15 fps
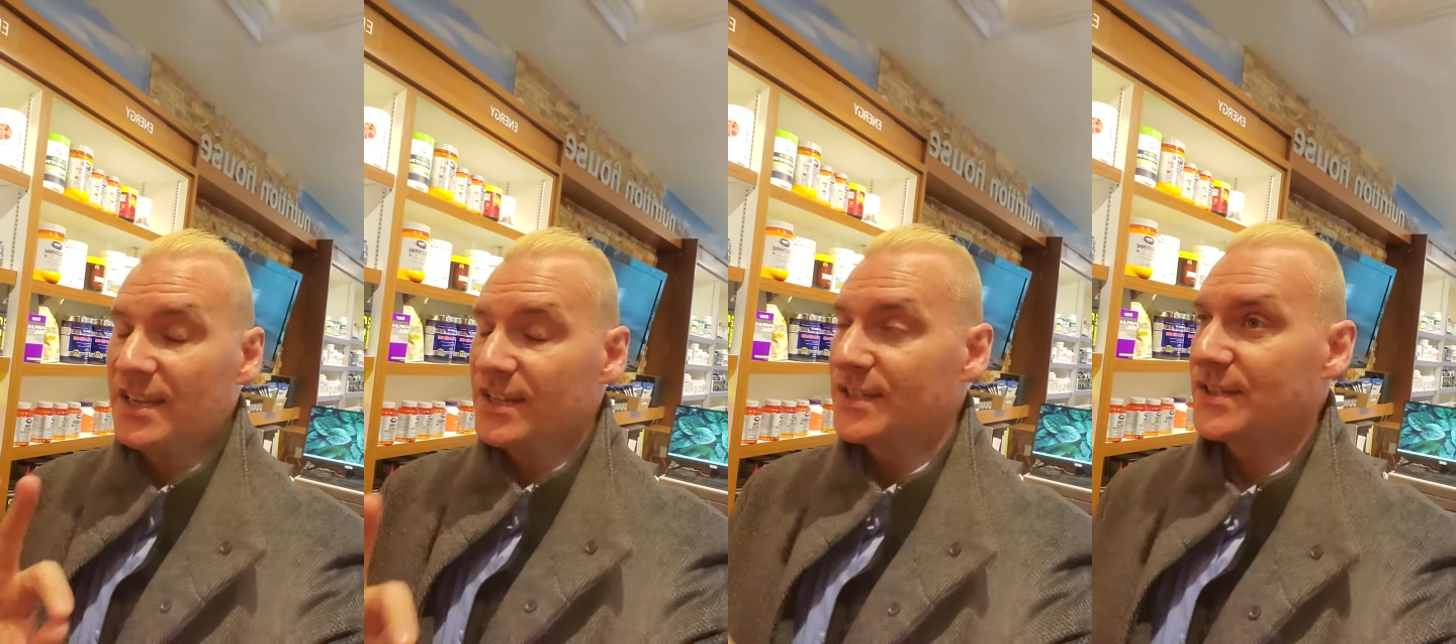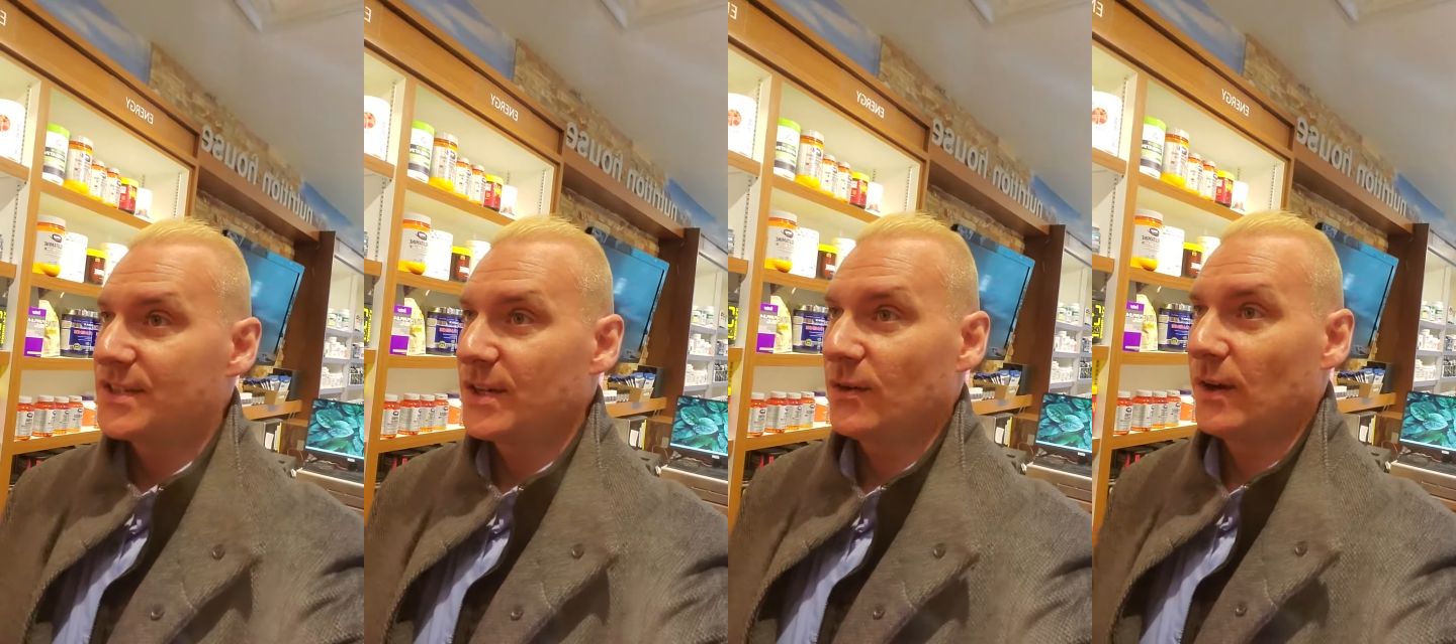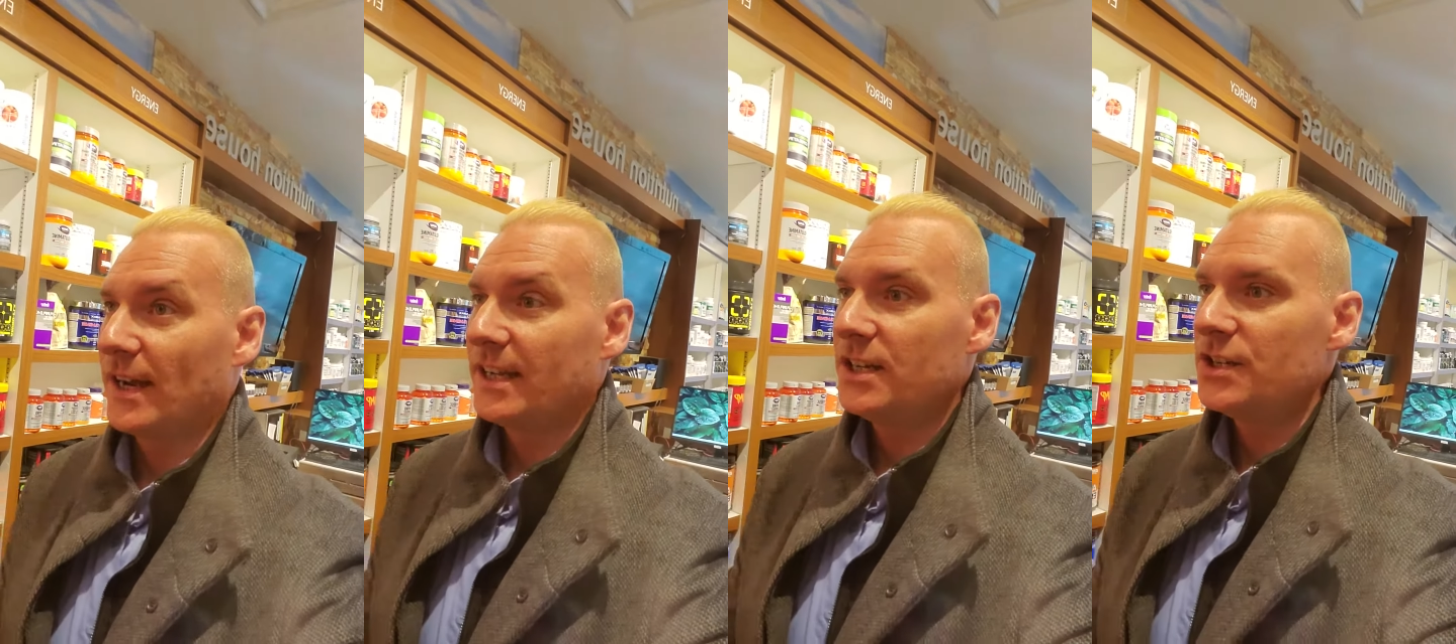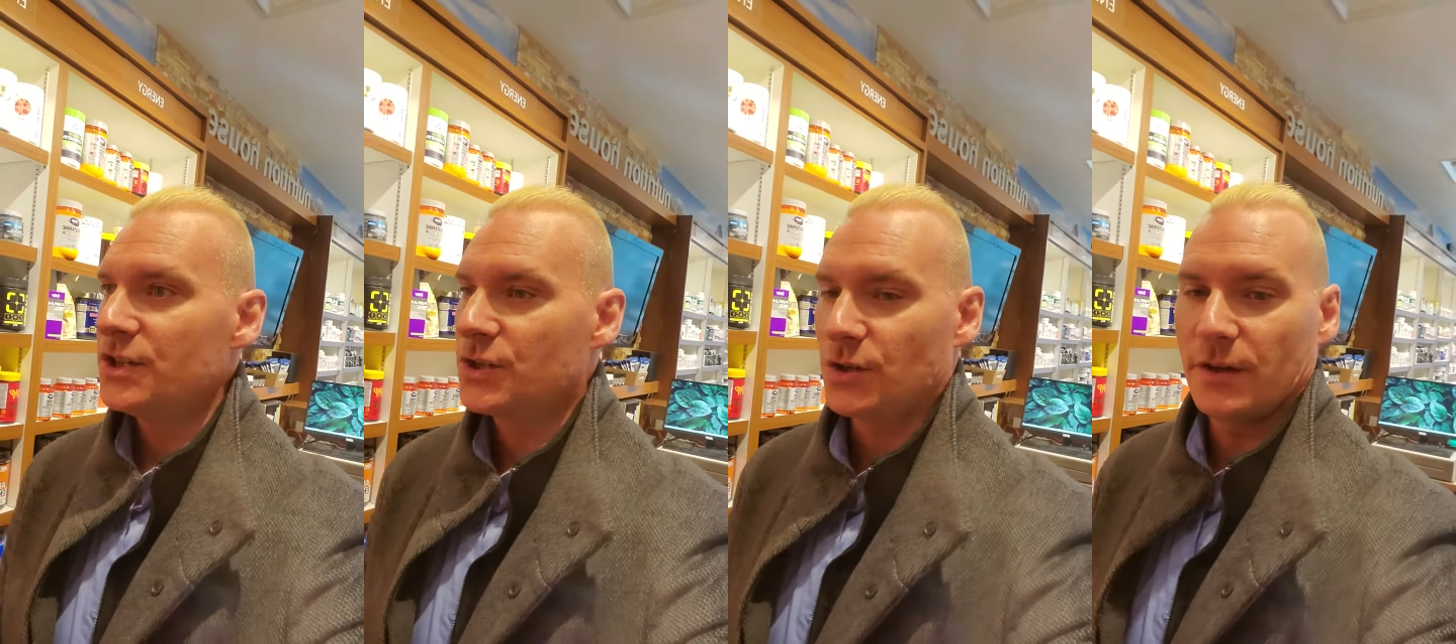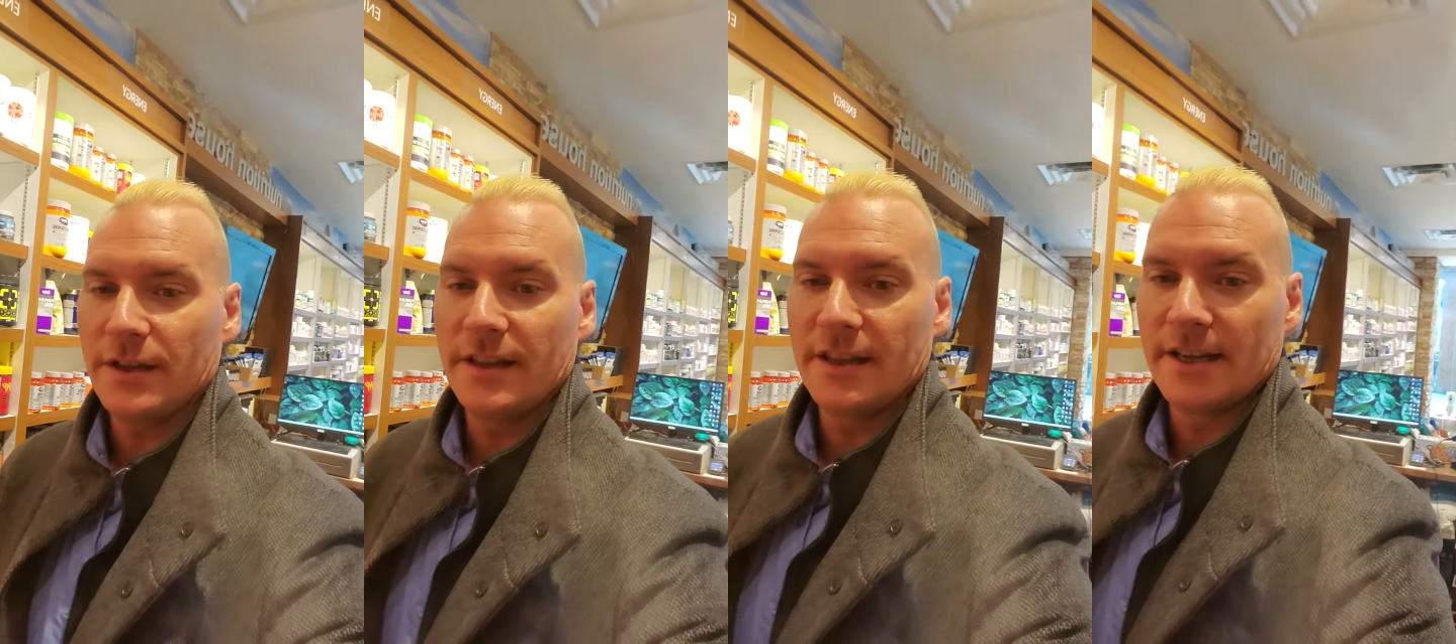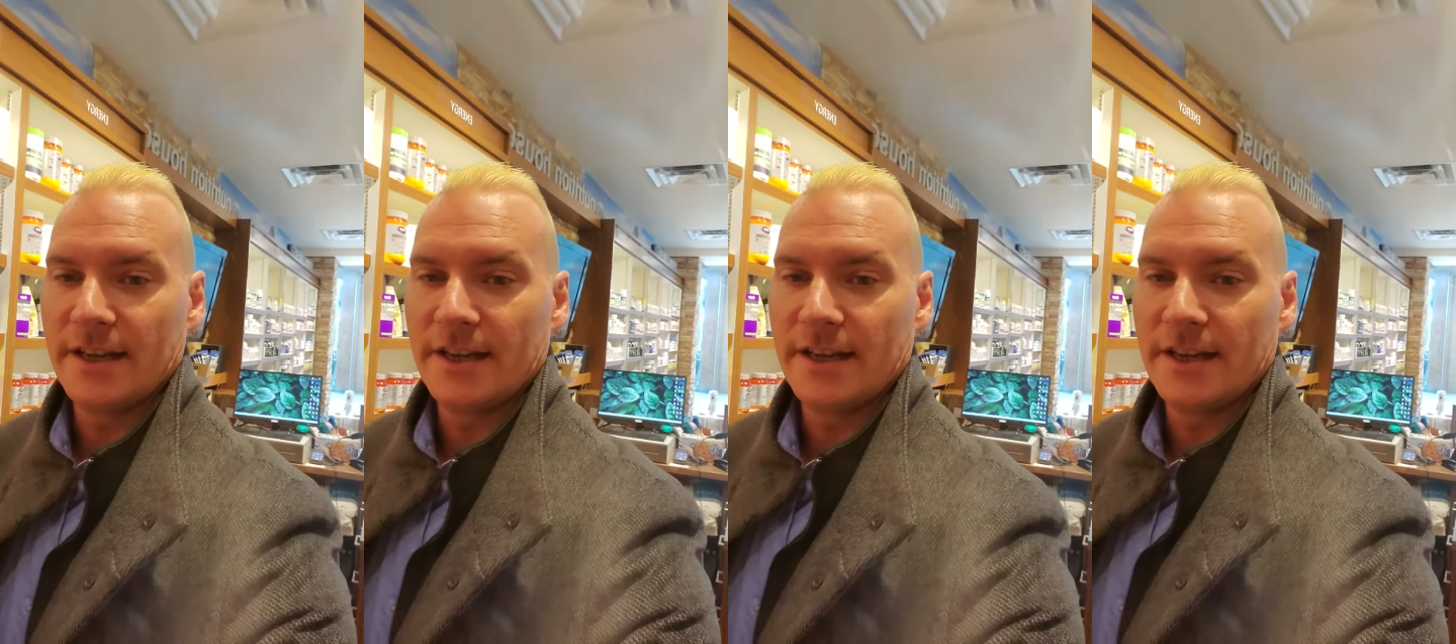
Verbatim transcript: So I'm going to show you the